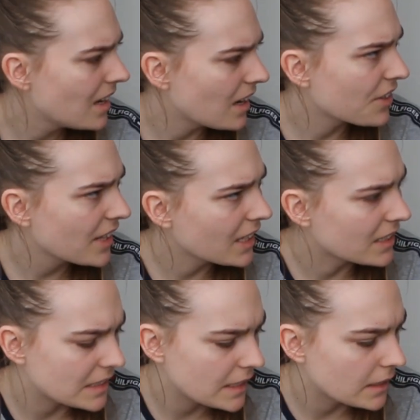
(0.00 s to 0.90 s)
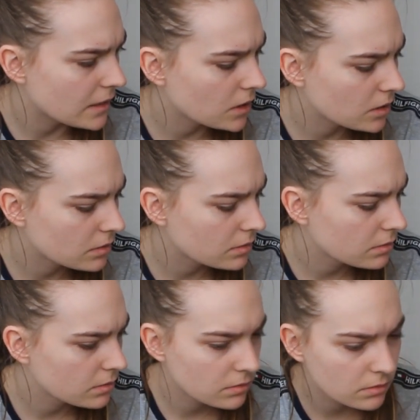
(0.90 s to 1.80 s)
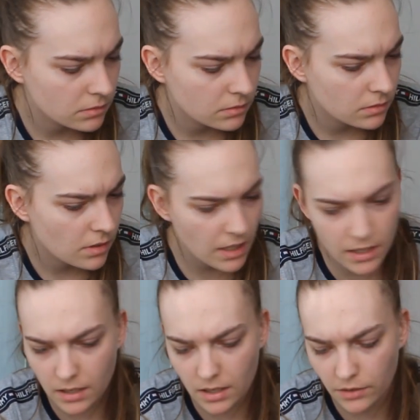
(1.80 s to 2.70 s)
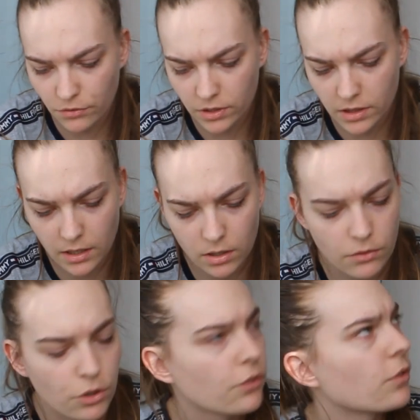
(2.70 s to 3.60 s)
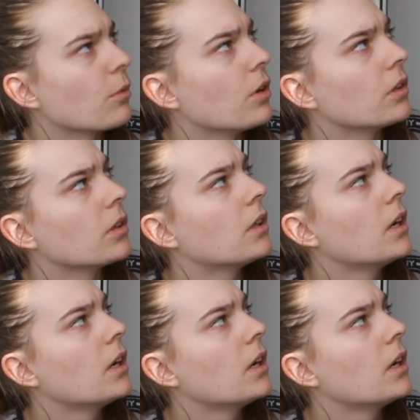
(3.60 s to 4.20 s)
I think I did. I think I got everything covered from her.